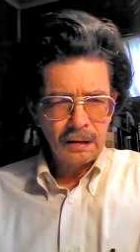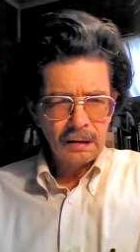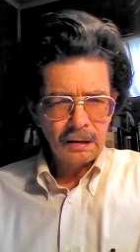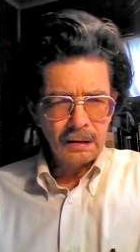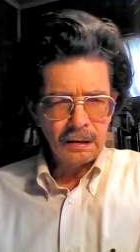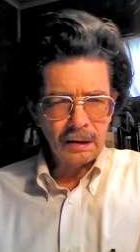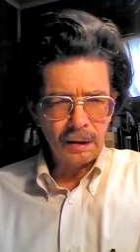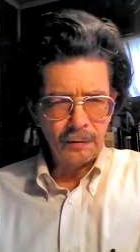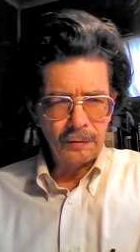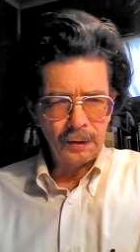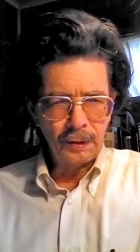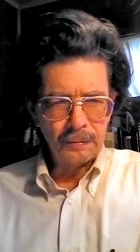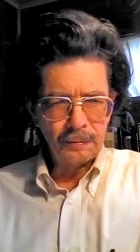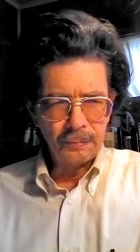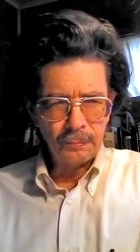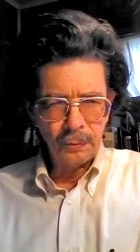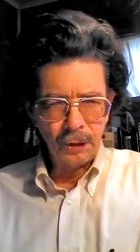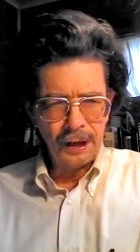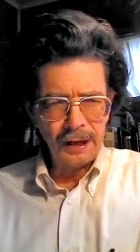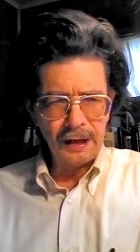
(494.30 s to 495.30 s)
You know, the
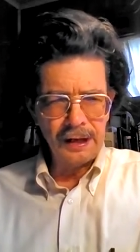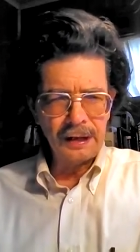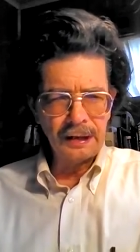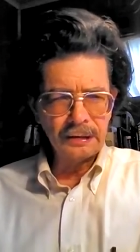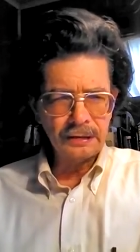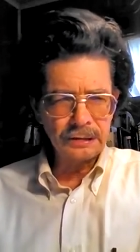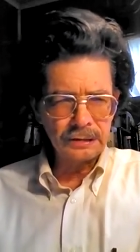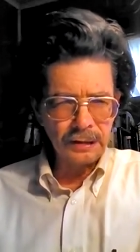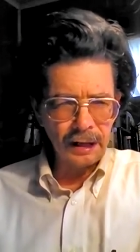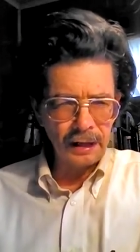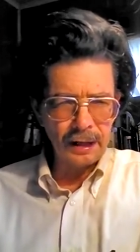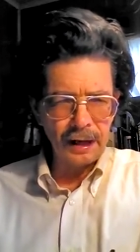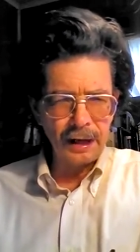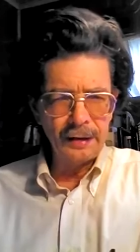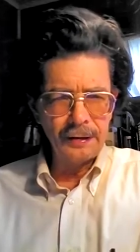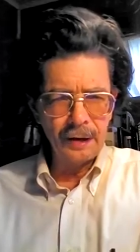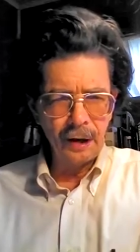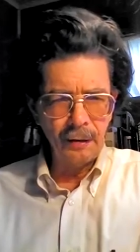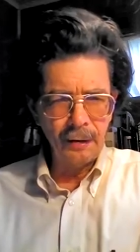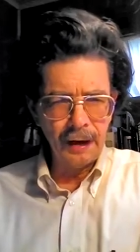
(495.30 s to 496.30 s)
reading and
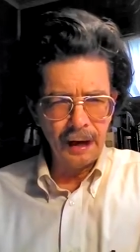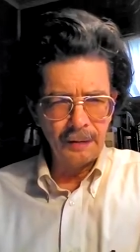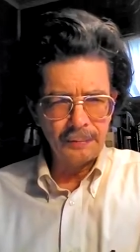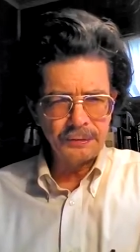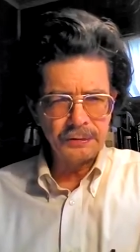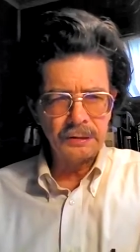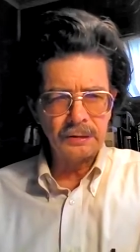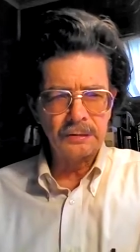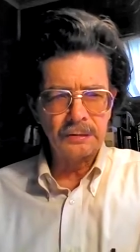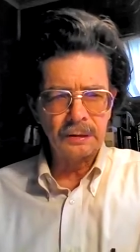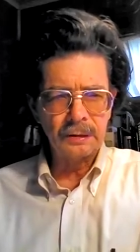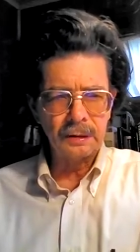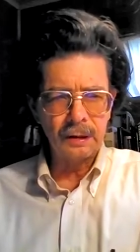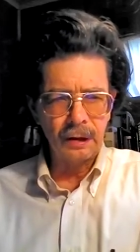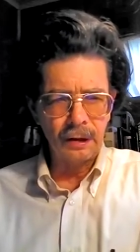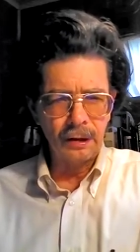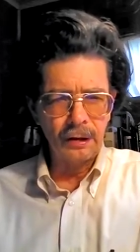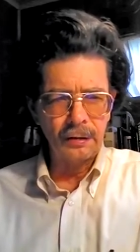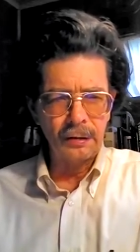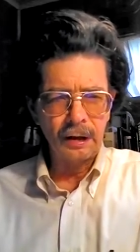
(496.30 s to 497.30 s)
studying, though, helps you to
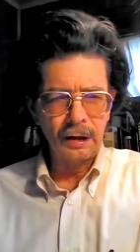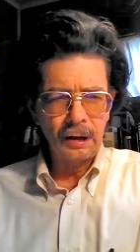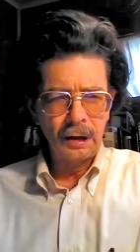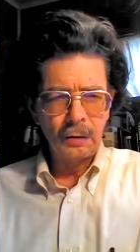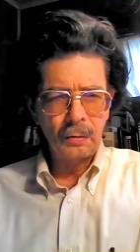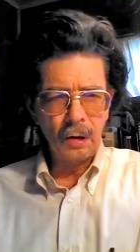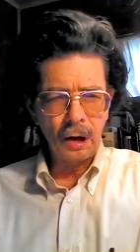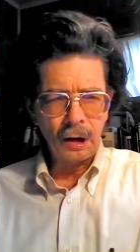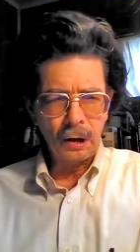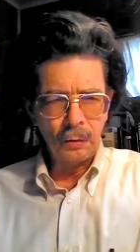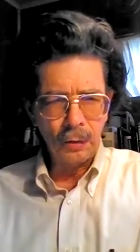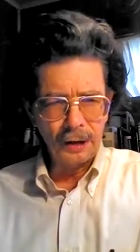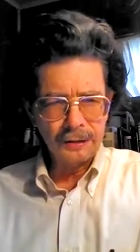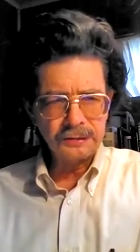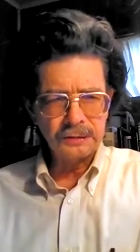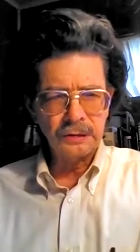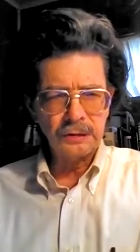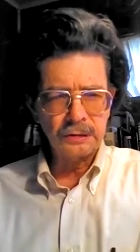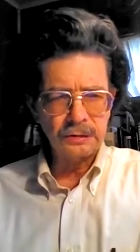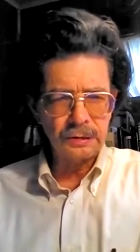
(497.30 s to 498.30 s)
learn what
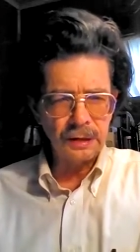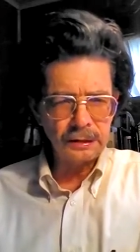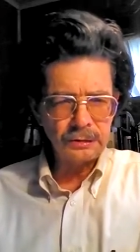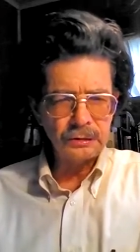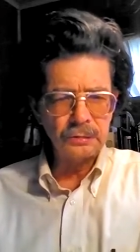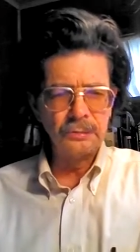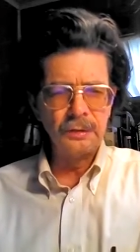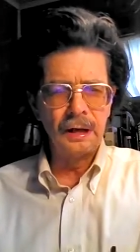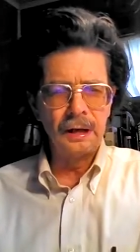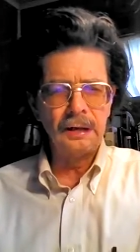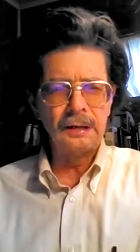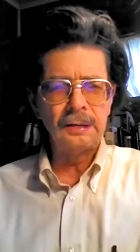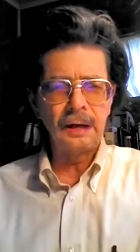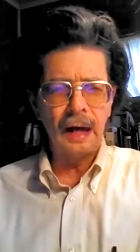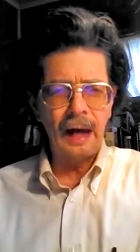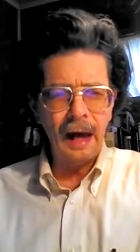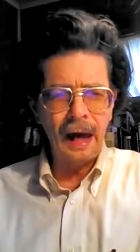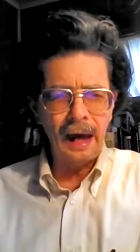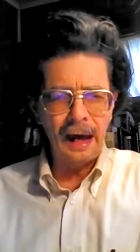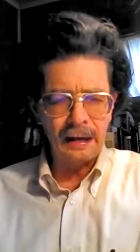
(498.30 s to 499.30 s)
questions that you need
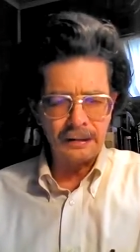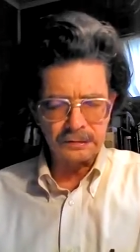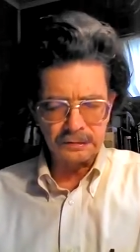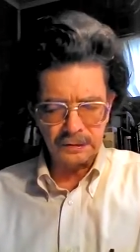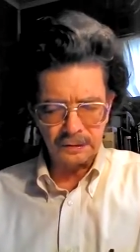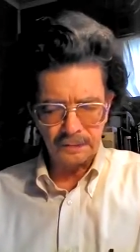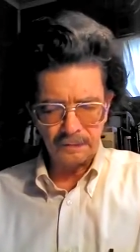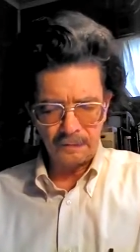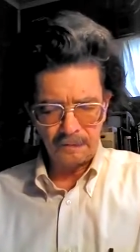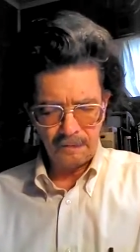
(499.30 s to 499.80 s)
to ask.